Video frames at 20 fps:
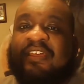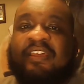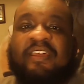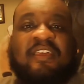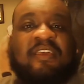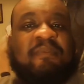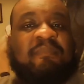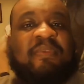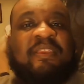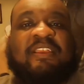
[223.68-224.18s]

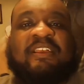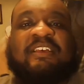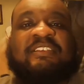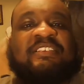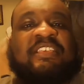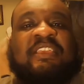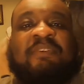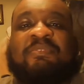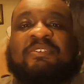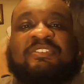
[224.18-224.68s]
because
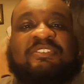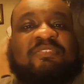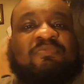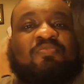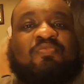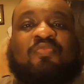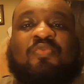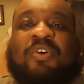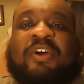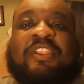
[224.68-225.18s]
he was
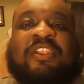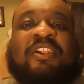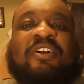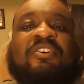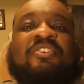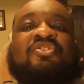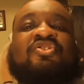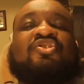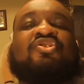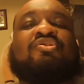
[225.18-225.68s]
one of
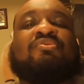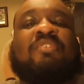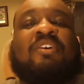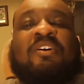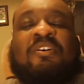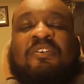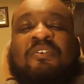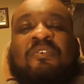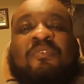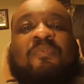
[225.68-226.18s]
those
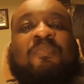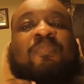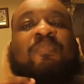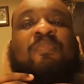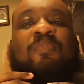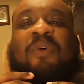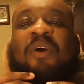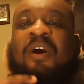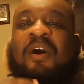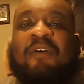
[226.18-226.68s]
strong
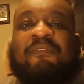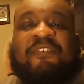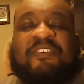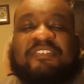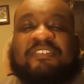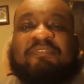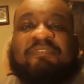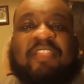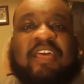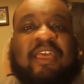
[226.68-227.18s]

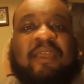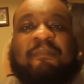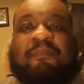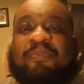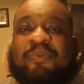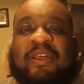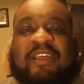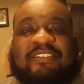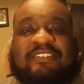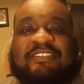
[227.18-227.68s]
offensive line
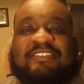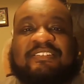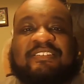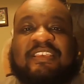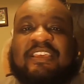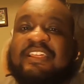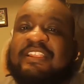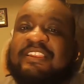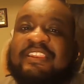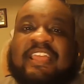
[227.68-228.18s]
presence,
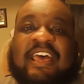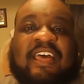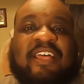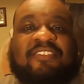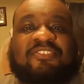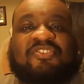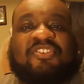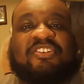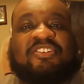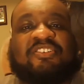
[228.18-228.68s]
not
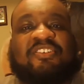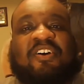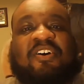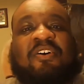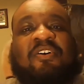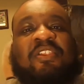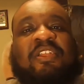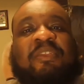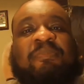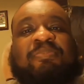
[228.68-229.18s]
just
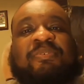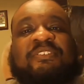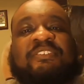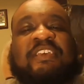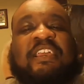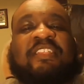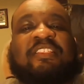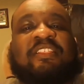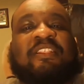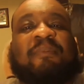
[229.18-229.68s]
only
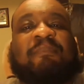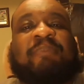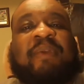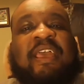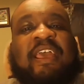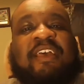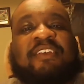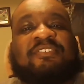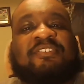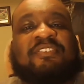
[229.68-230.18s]
protecting a
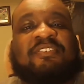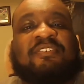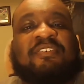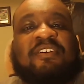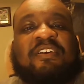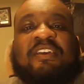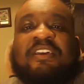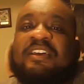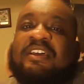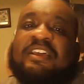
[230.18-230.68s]
passer.
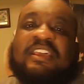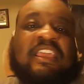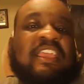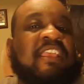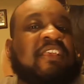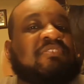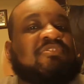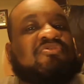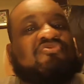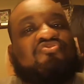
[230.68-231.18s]
He
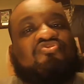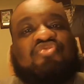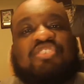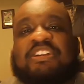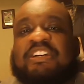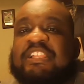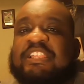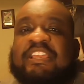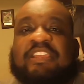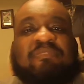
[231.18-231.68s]
was
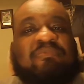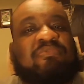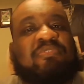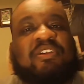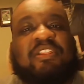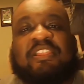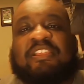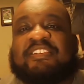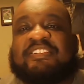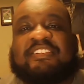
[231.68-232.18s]
really,
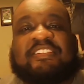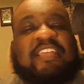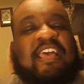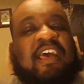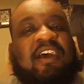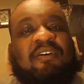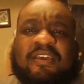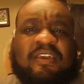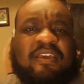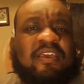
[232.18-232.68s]
really
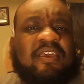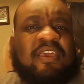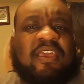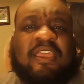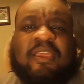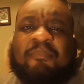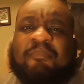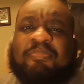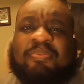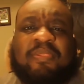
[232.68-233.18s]
stout
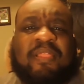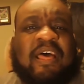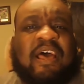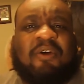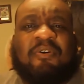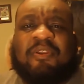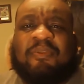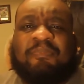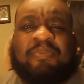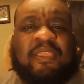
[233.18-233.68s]
and
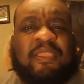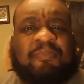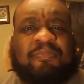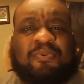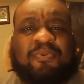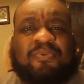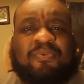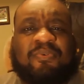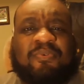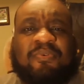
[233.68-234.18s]
plowing
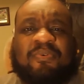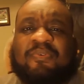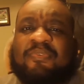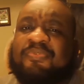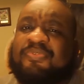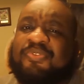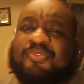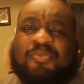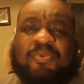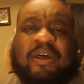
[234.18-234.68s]
people
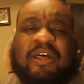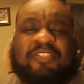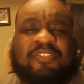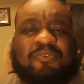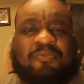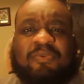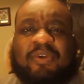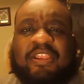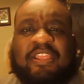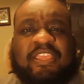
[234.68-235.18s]
throughout the
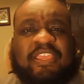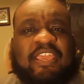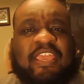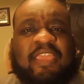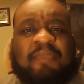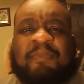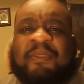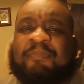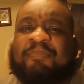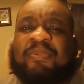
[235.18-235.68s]
running
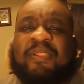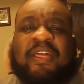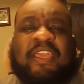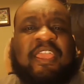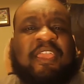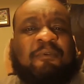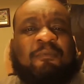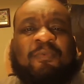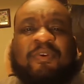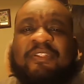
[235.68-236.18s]
game. He
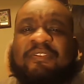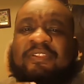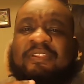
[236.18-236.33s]
played with